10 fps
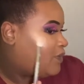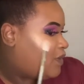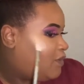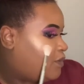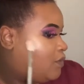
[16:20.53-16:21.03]

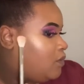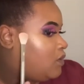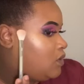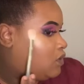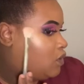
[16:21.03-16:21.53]
Oh,
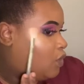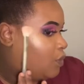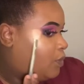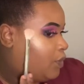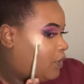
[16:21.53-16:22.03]
it's
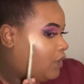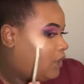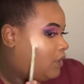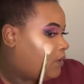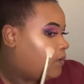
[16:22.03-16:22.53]
so
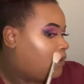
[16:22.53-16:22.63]
pretty.